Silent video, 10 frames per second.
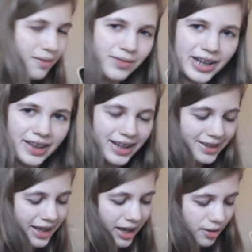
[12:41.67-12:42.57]
But yeah,
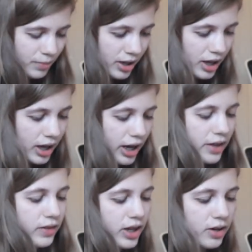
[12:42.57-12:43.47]
that's him.
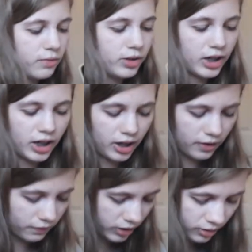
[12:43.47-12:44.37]
And then we
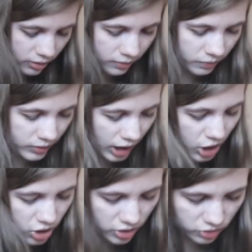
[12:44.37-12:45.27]
have
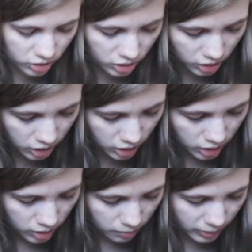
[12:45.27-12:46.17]
another
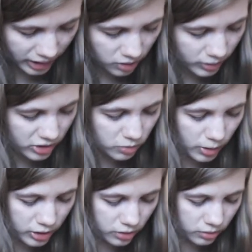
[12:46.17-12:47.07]
black and white
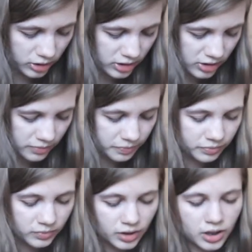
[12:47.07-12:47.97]
spotted horse.
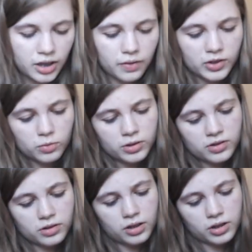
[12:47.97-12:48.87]
This one
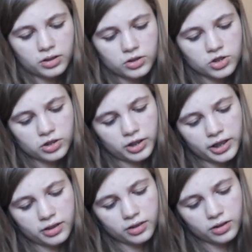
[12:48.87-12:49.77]
is not
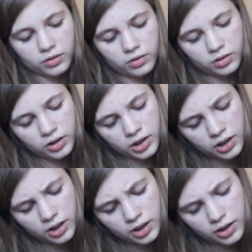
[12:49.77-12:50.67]
Schleich though.
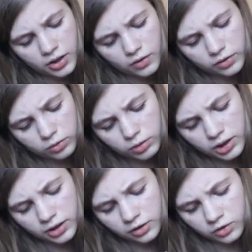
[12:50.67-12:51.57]
This one
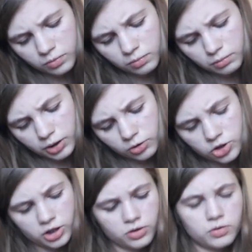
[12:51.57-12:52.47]
is
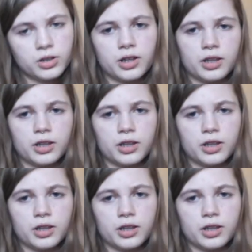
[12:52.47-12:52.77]
Mojo.